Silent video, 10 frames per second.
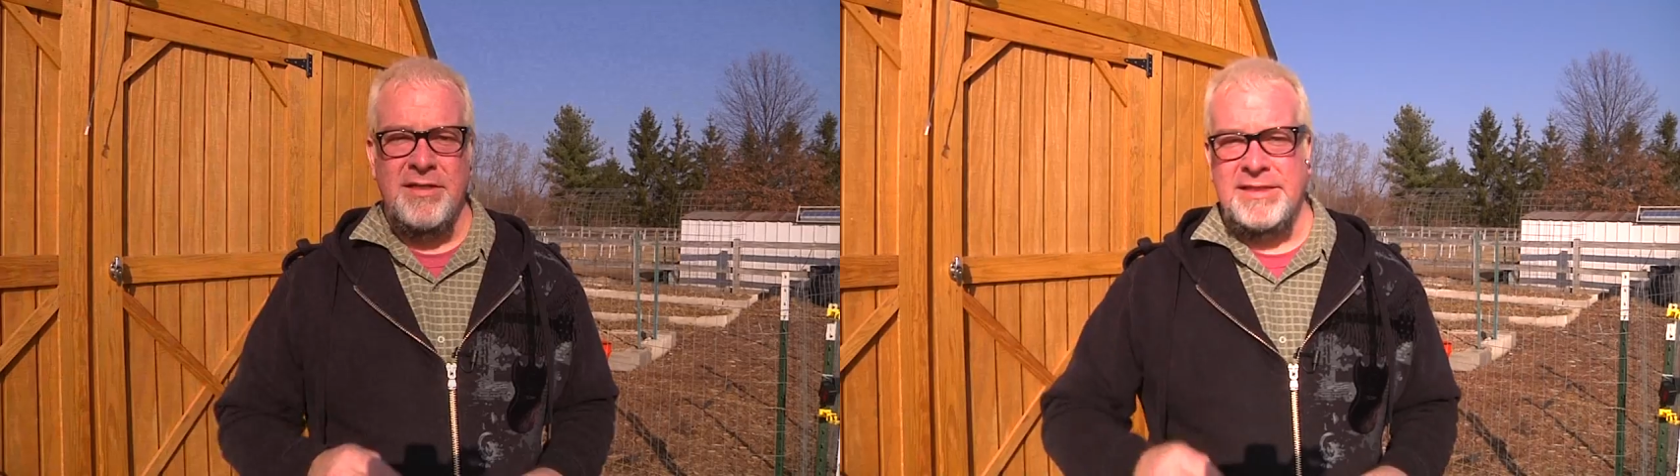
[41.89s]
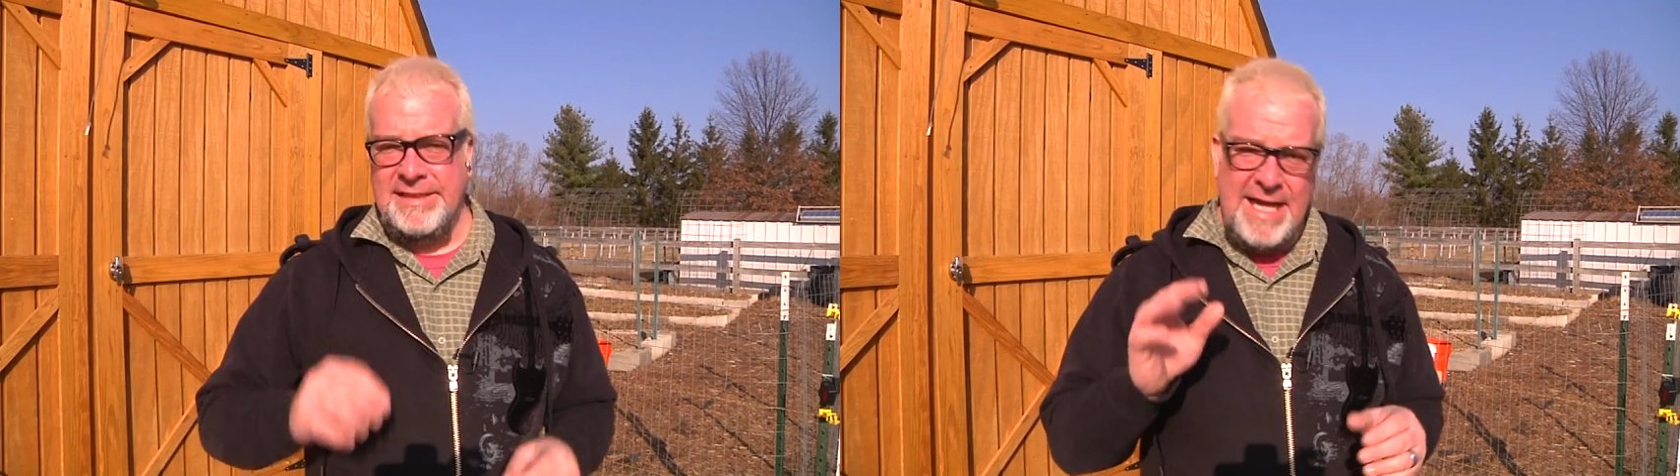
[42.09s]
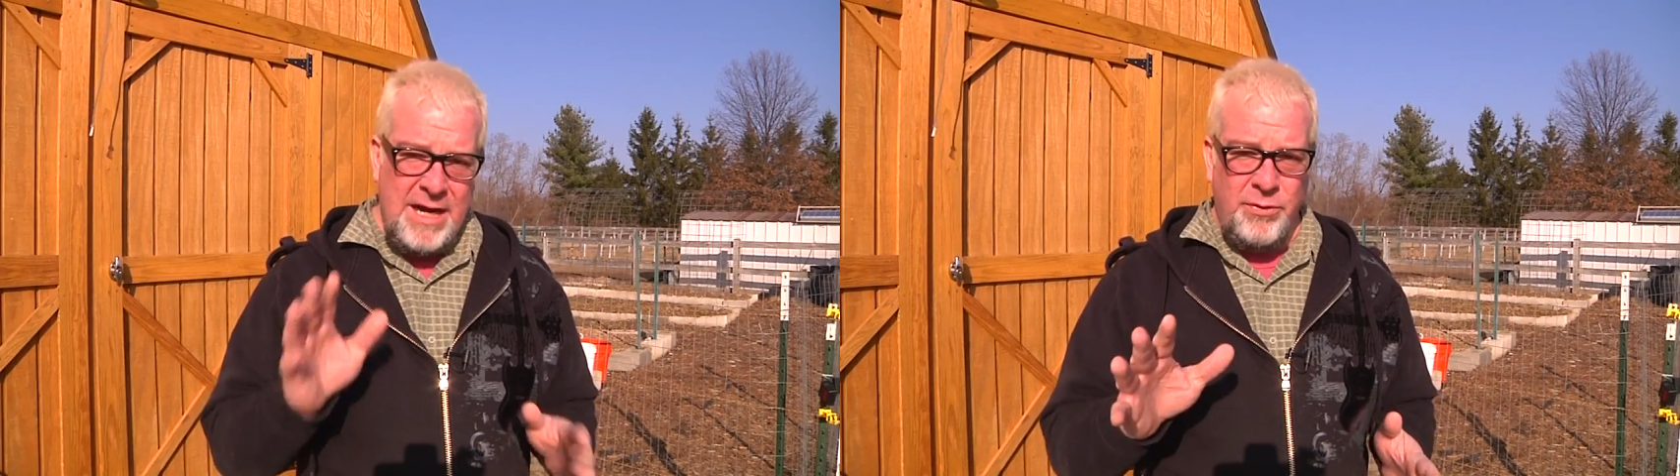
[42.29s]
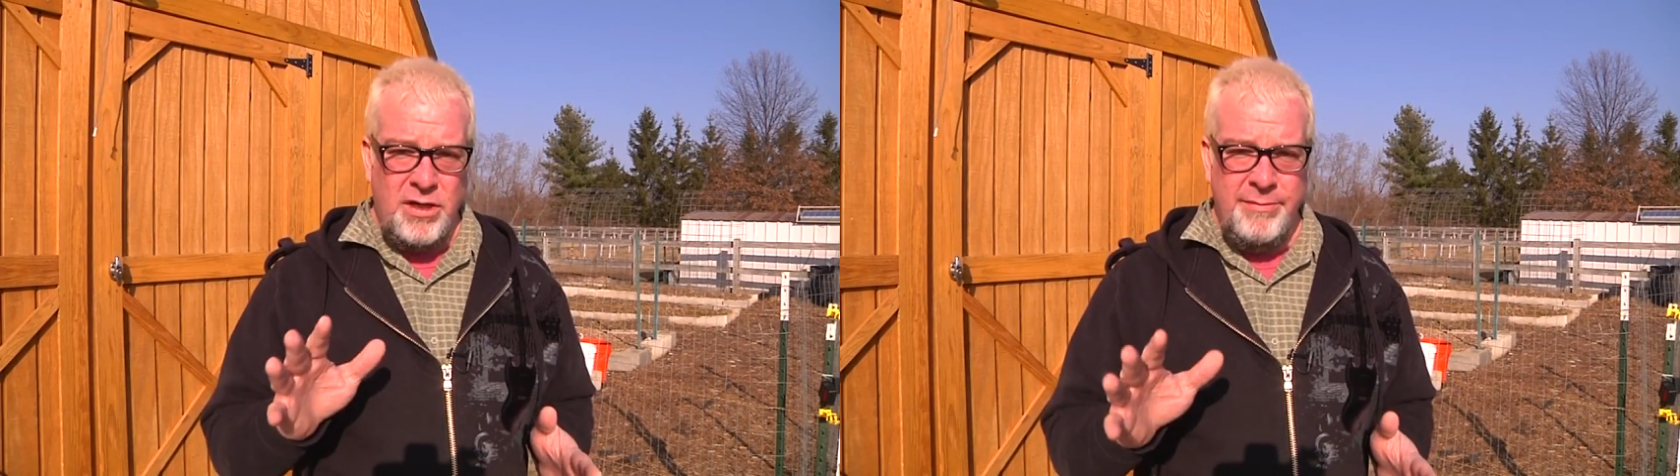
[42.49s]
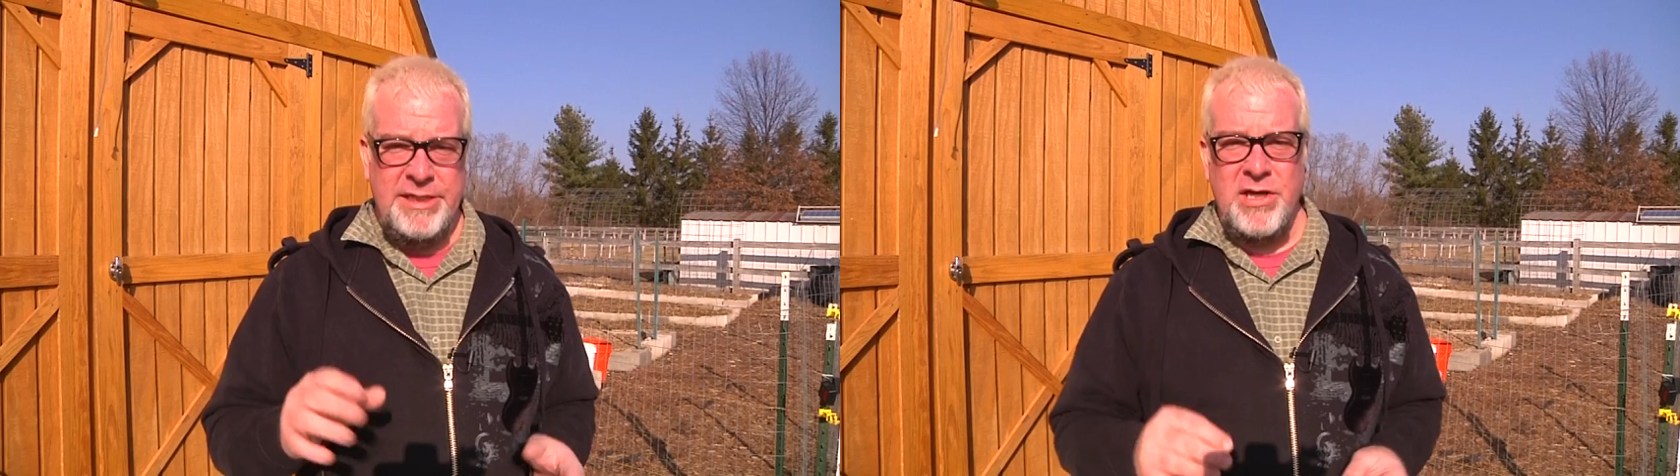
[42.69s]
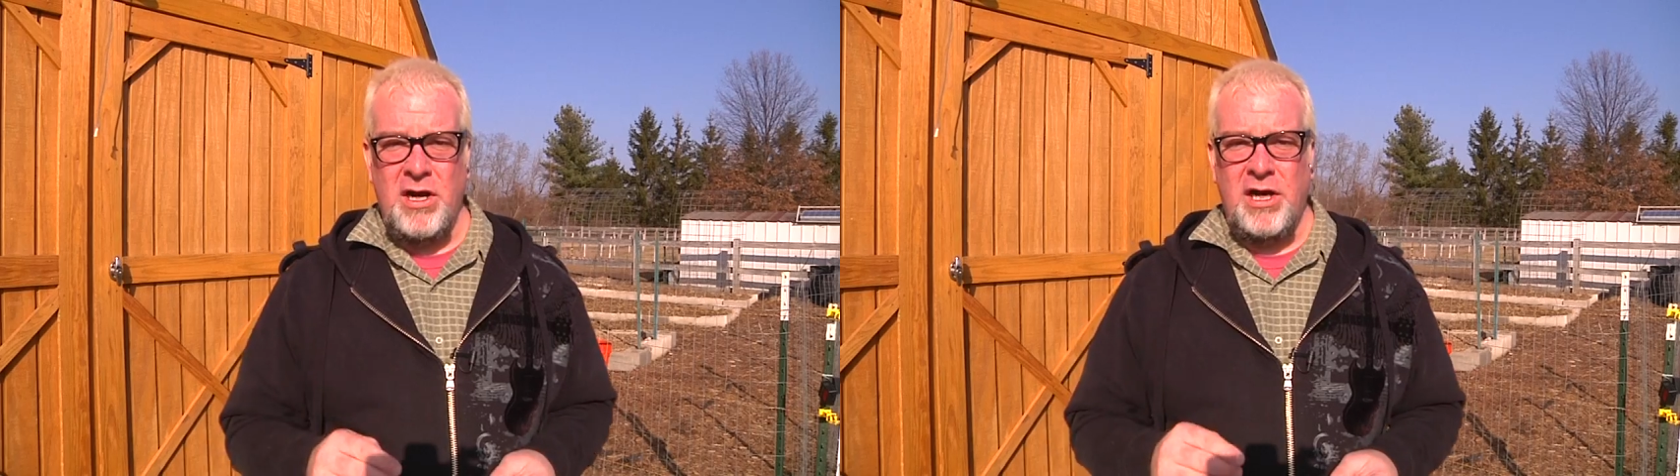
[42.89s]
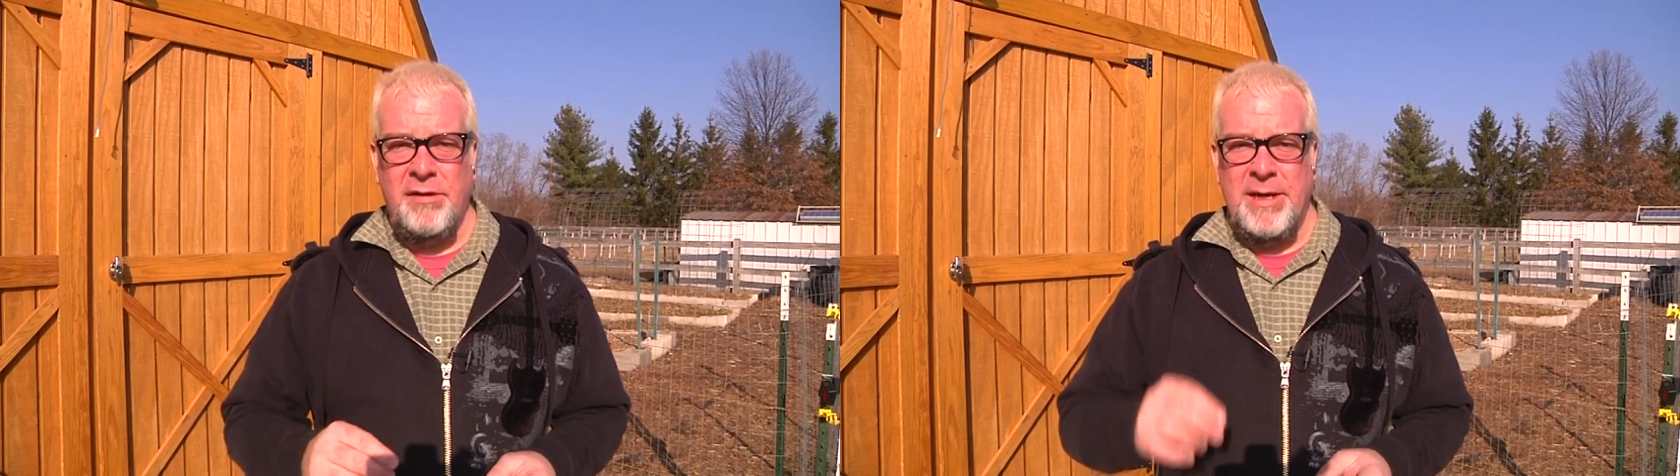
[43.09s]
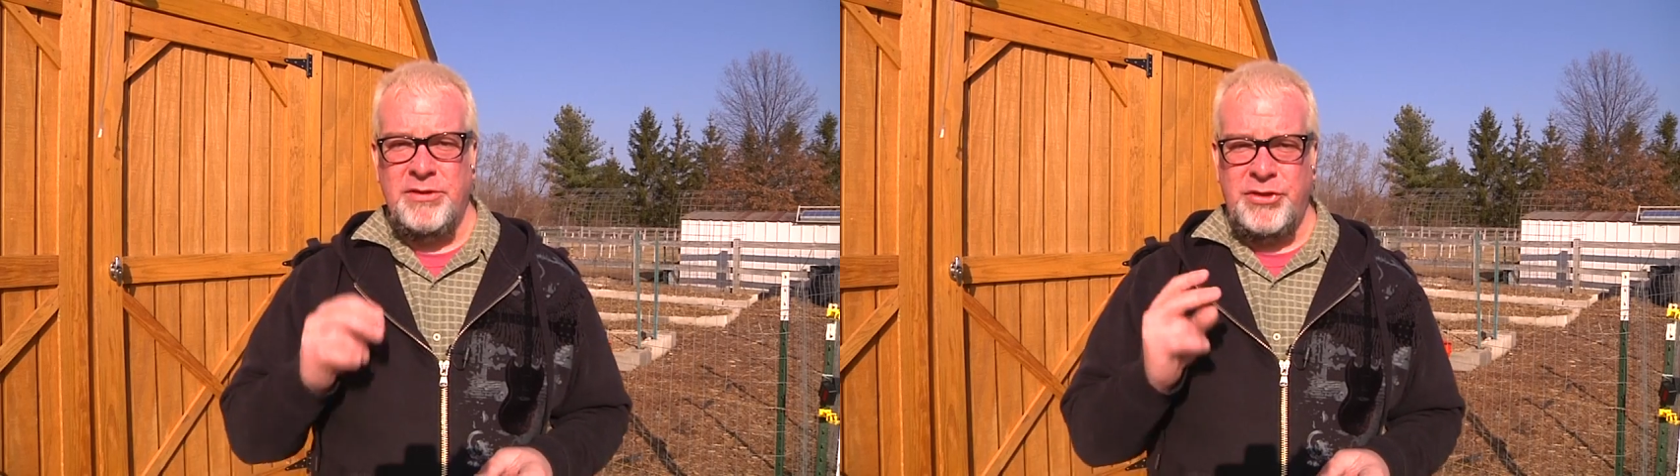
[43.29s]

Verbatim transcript: Today we're going to be talking about